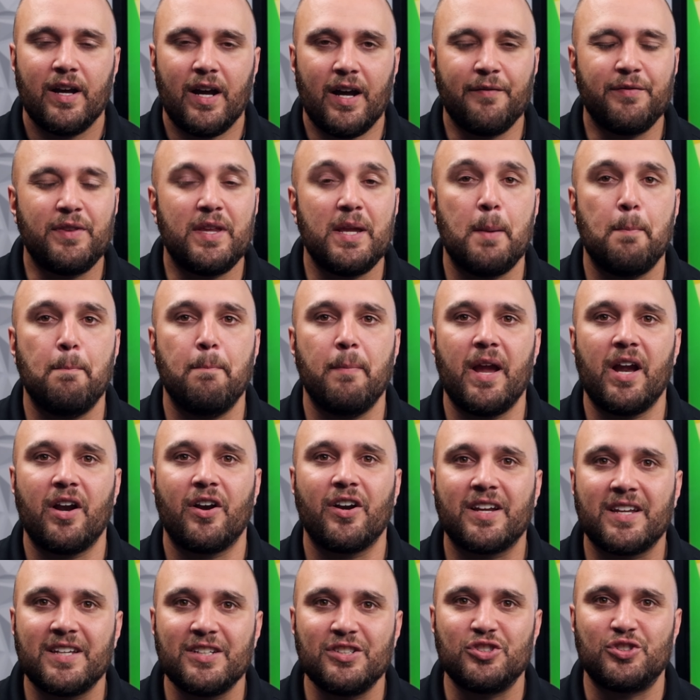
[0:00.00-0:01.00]
of the
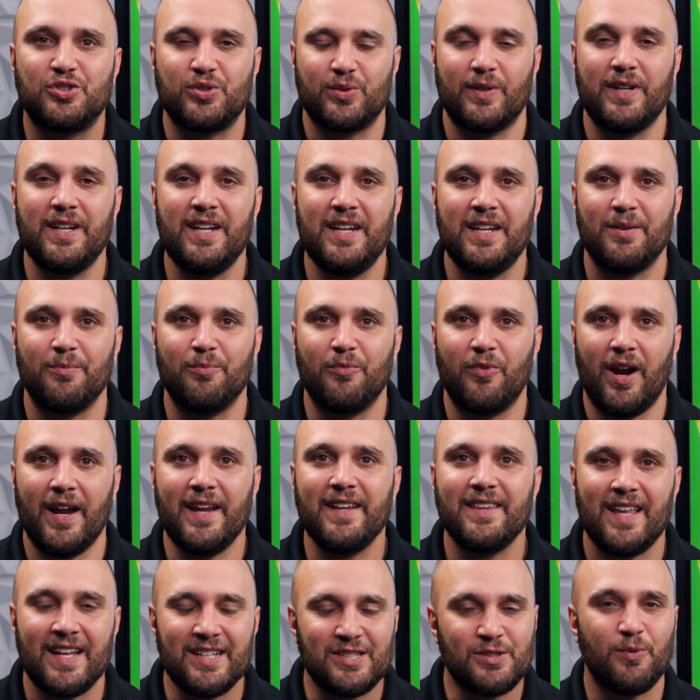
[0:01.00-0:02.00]
American dream,
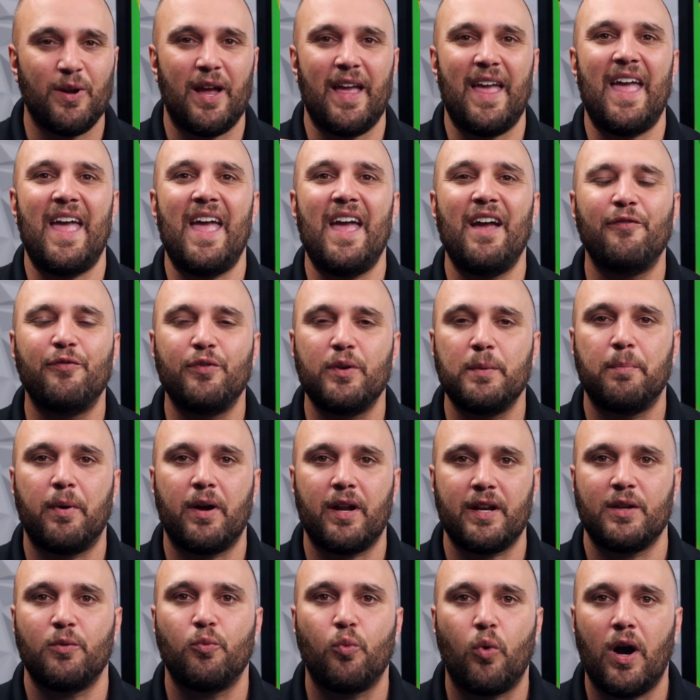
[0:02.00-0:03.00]
right? That's what
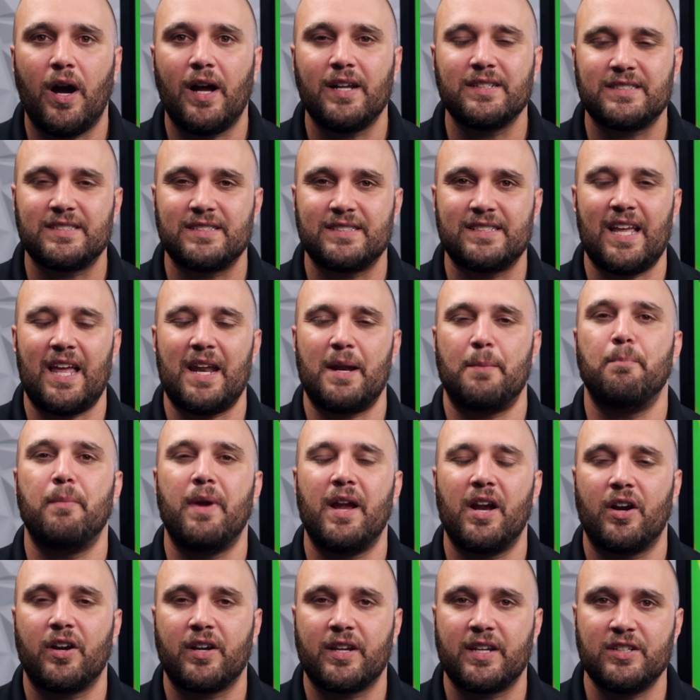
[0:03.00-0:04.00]
everybody wants is that
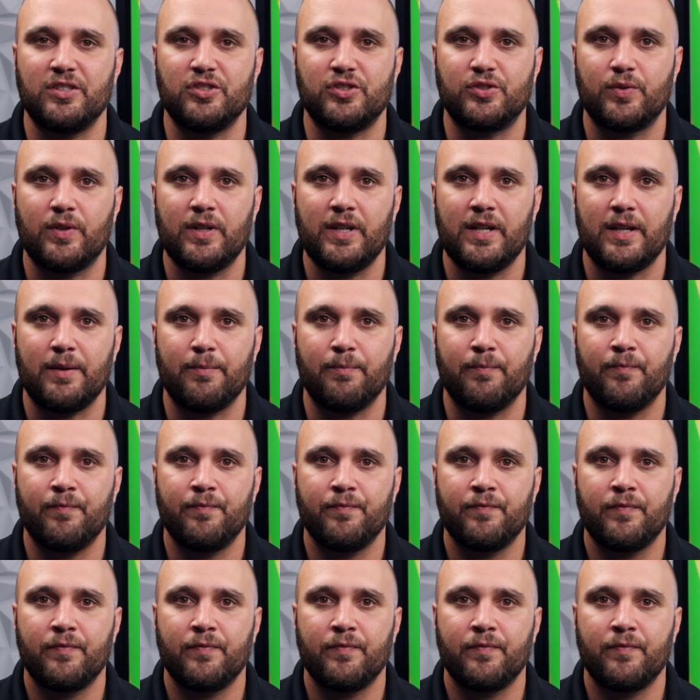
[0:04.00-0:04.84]
American dream.